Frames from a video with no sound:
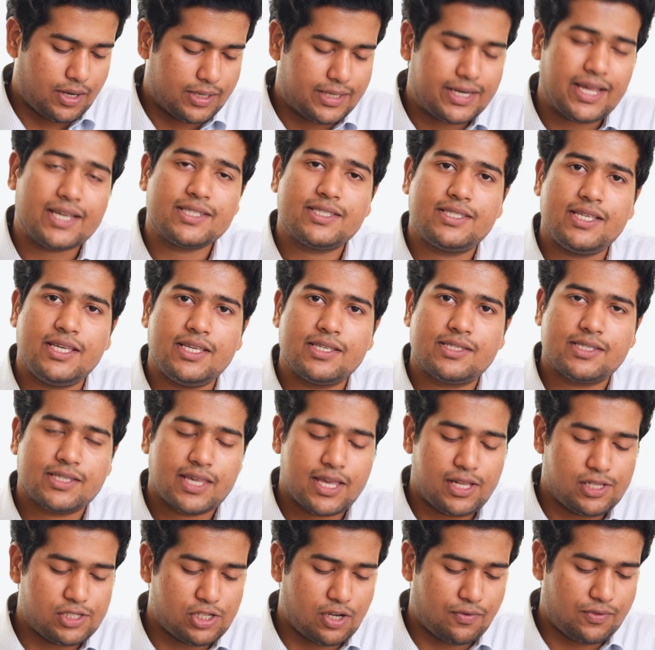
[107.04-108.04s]
test the
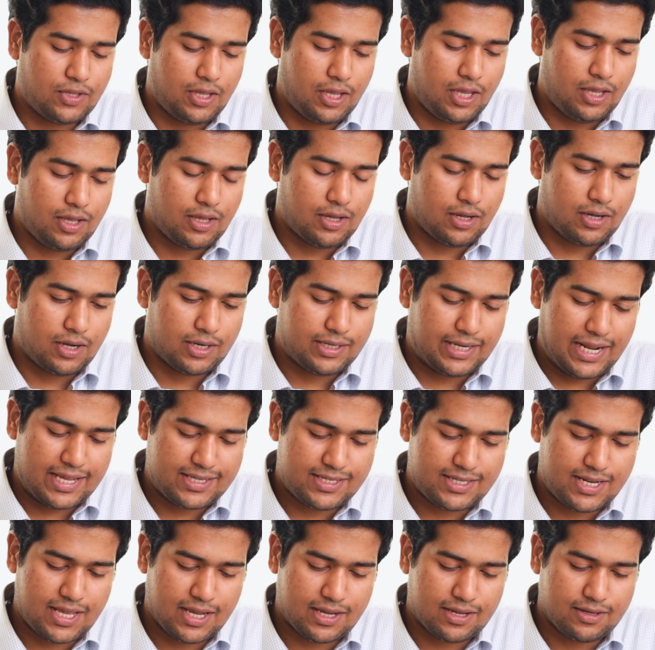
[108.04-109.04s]
skills of the
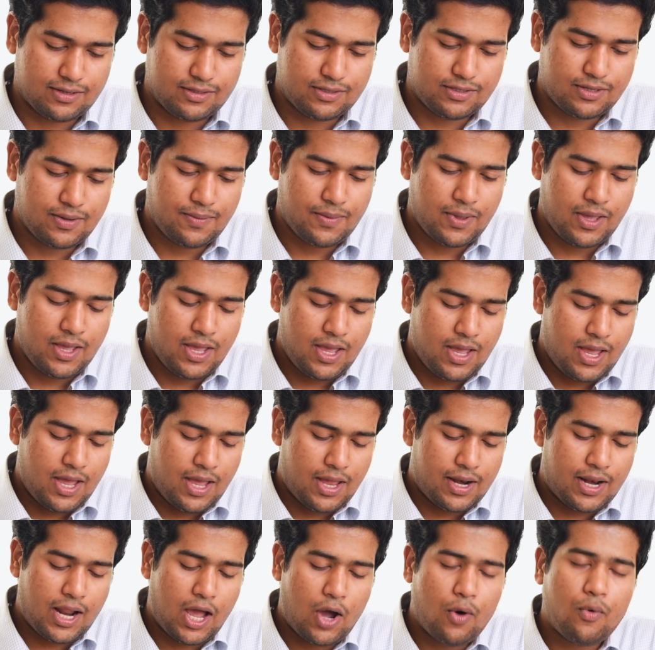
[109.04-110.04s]
test takers.
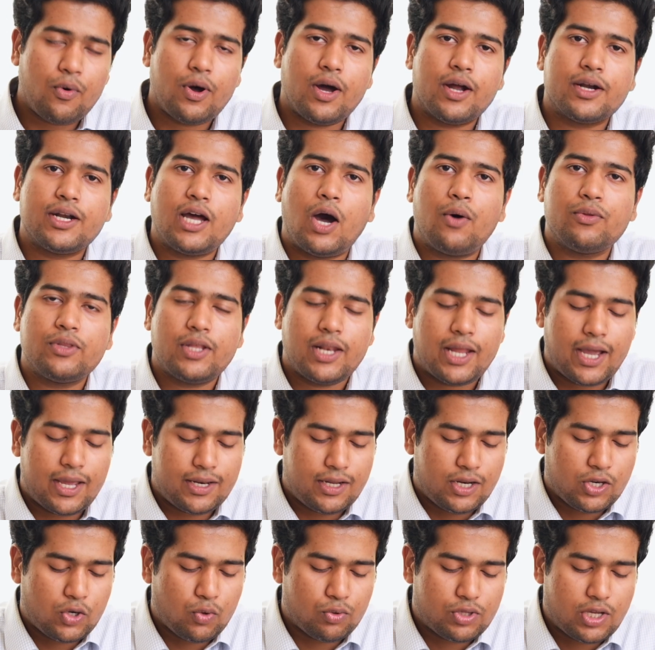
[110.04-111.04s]
Now, down the
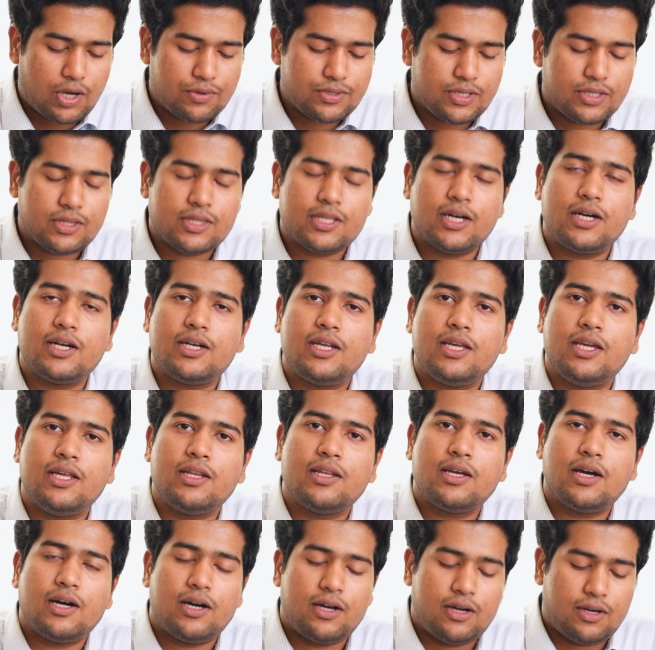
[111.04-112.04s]
line in
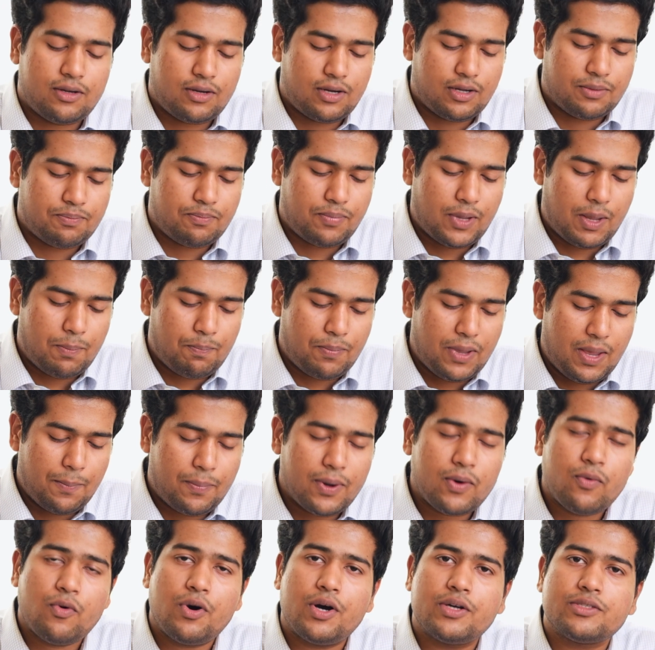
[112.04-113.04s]
2013, a
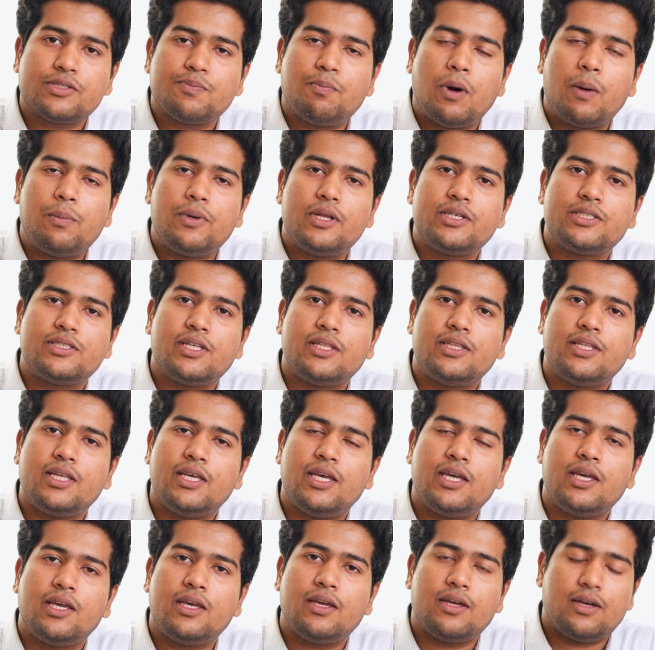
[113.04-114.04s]
paper was published in
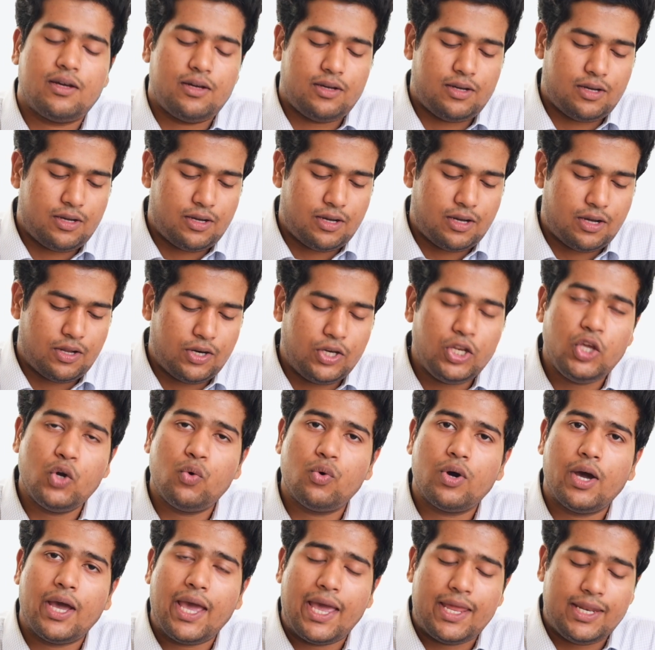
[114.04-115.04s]
the
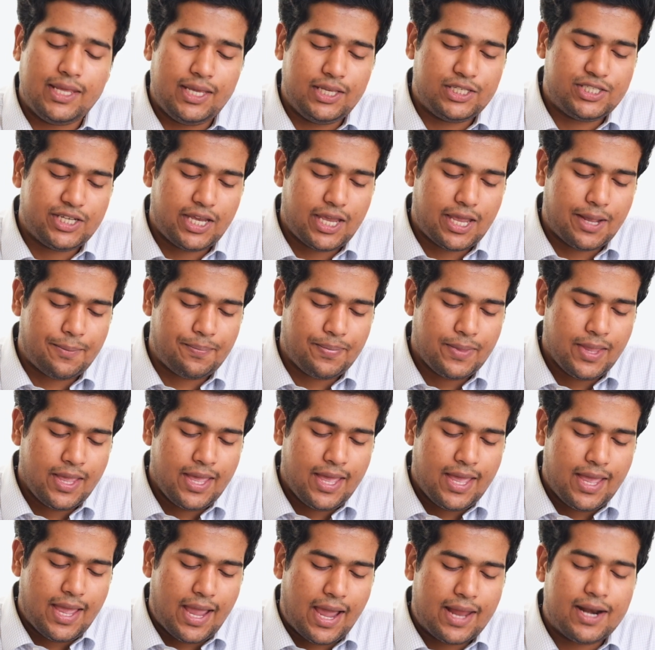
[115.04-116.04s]
new NEJM,
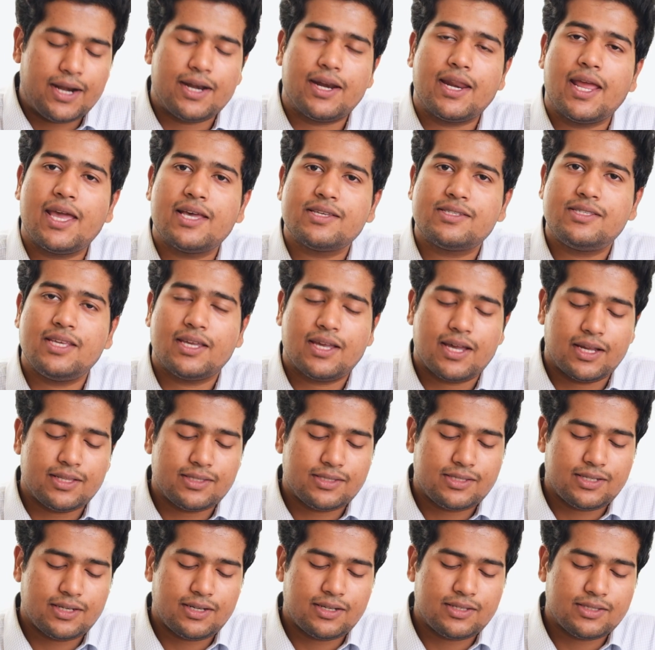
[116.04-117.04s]
and it raised the
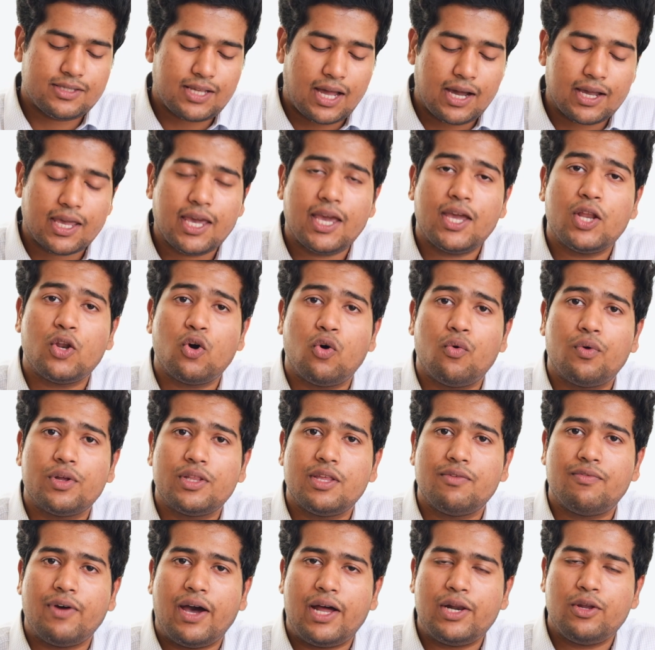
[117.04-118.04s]
concerns again over
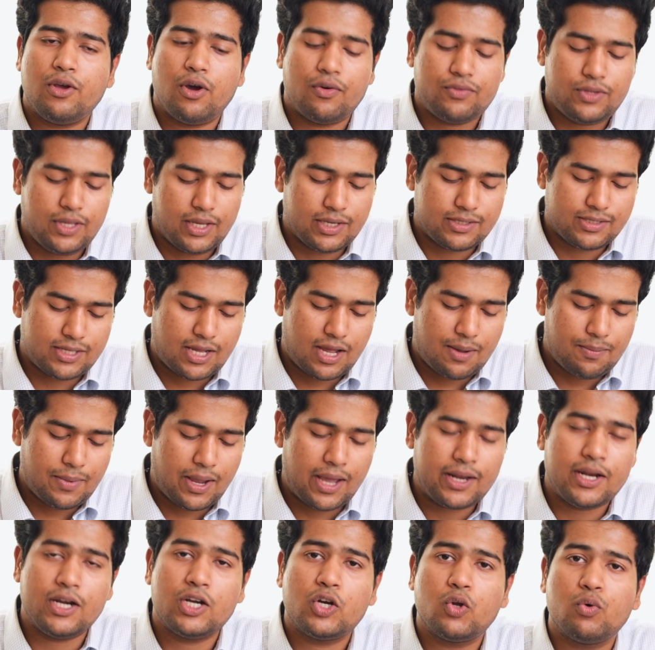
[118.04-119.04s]
the value of the exam.
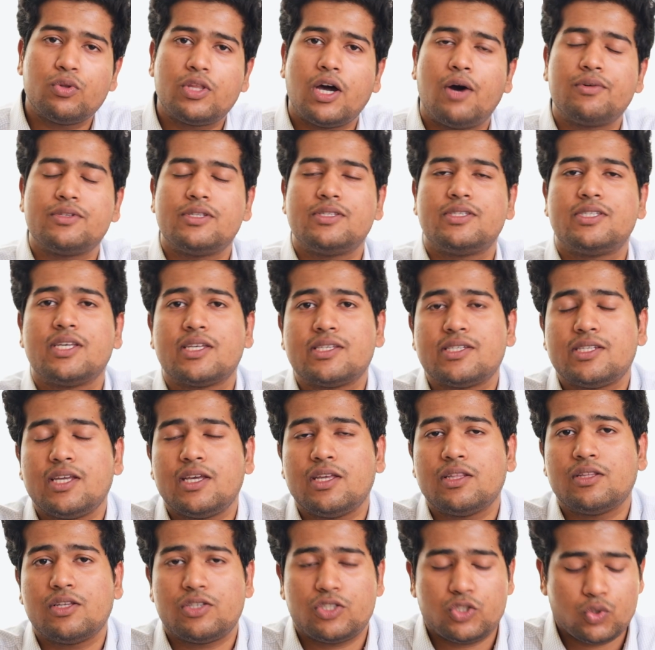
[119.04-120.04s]
And in
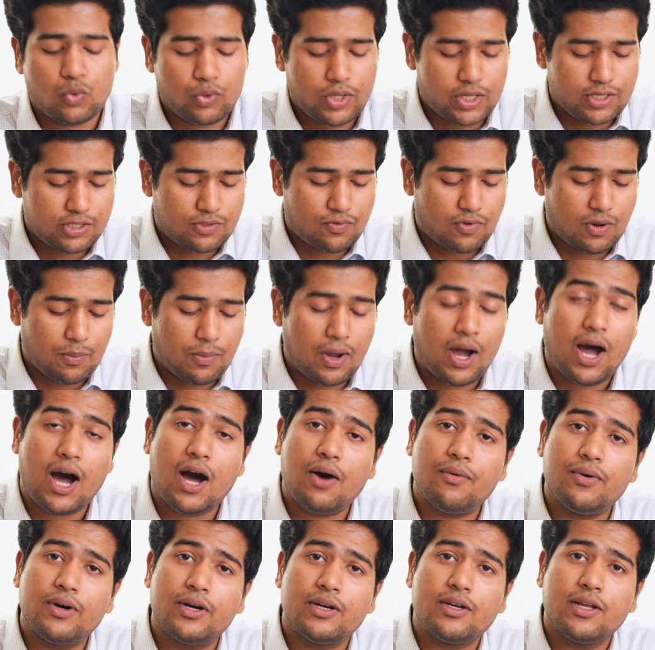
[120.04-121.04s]
2016, the students from
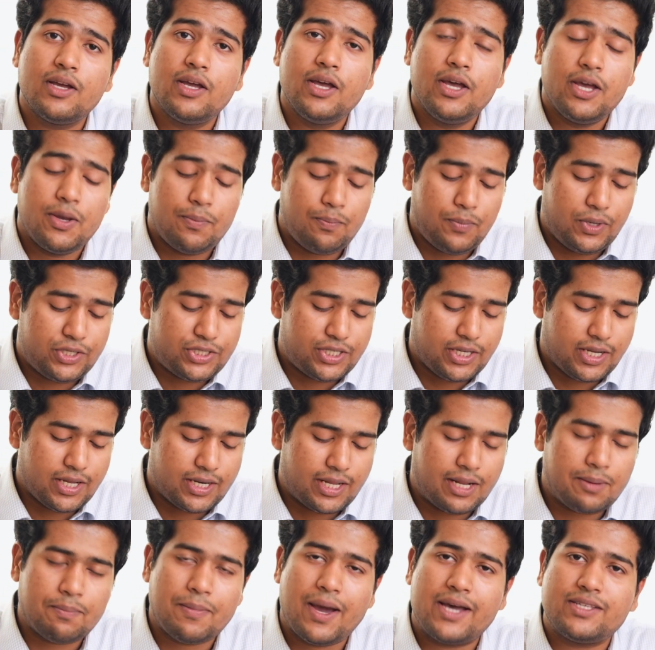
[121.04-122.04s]
Harvard,
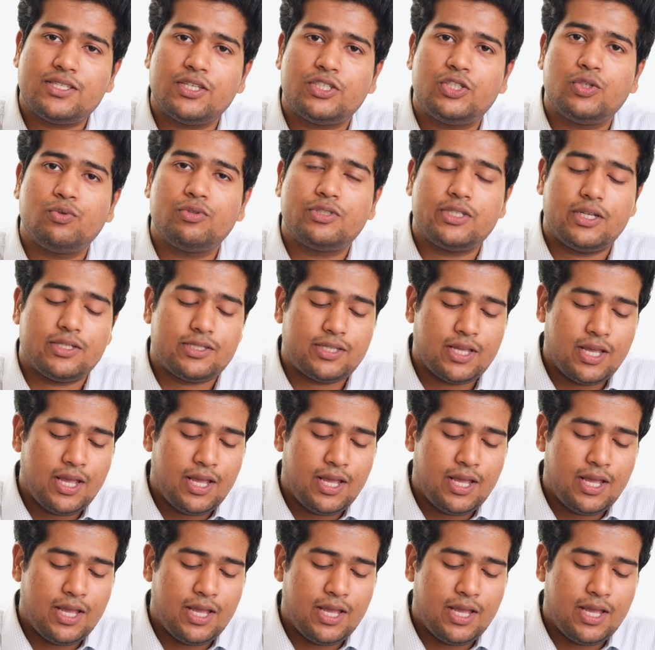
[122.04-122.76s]
Michigan, and Massachusetts,